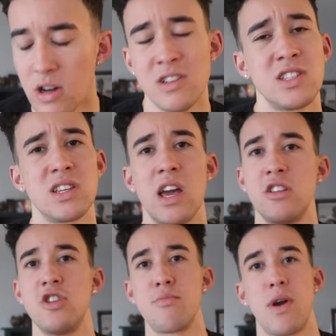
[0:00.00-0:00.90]
once again,
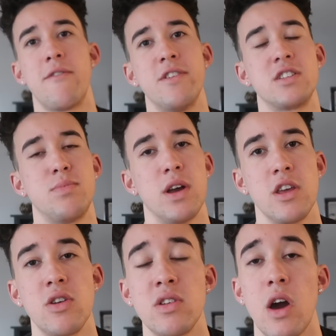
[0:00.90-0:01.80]
it's your preference,
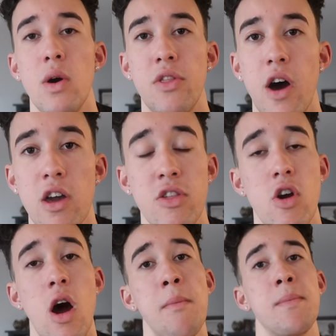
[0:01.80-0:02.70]
but you can go with either
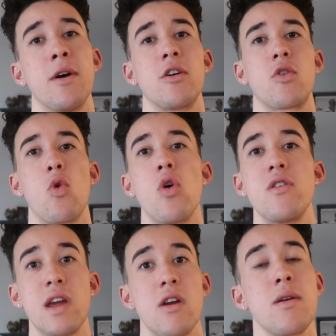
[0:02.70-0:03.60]
almond milk or
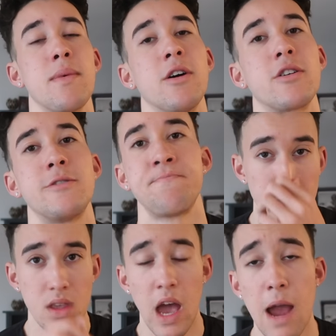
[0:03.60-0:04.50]
dairy milk.
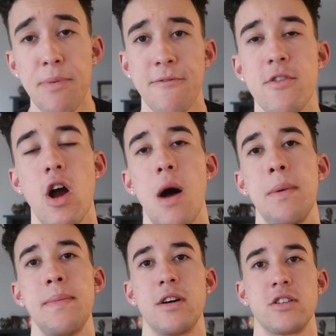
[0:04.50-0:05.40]
I prefer
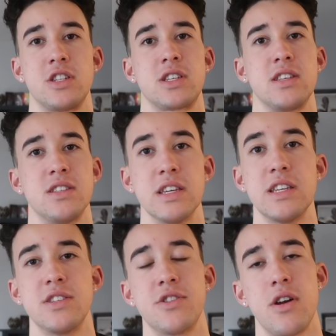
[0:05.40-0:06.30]
almond milk just because it's
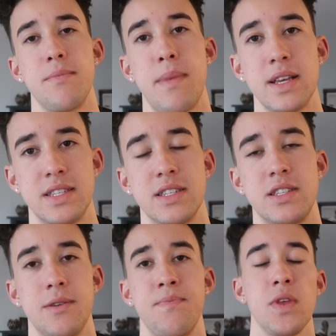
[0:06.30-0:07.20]
easier on my
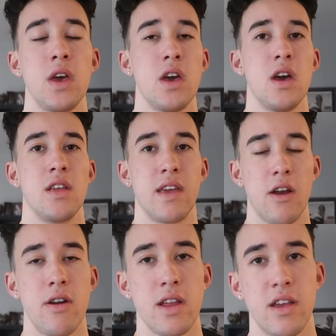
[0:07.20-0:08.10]
system.
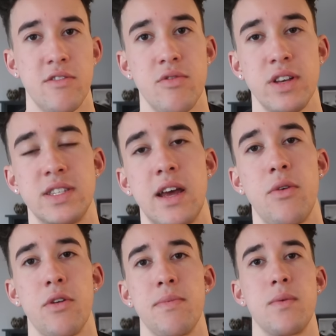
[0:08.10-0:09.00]
dairy doesn't really settle
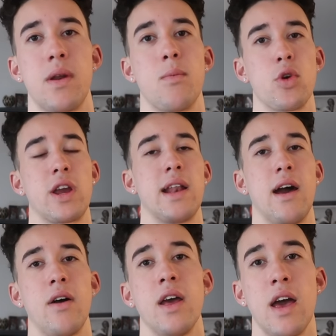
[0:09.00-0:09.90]
with me when I'm working
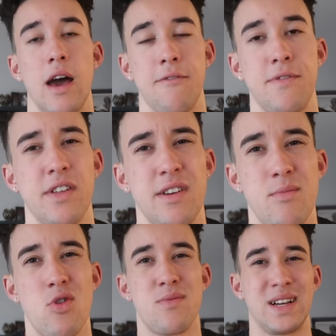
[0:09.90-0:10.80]
out. I feel it
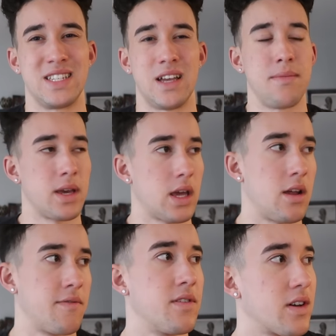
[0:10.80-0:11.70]
more in my stomach and
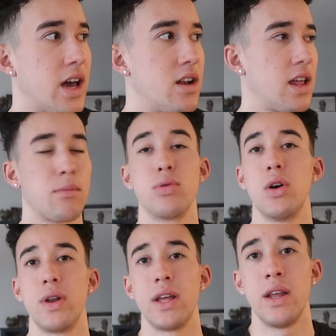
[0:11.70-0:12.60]
I feel kind of like
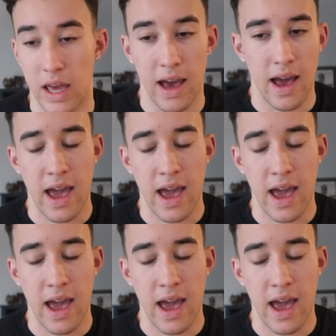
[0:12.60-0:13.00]
bloated. Yeah, I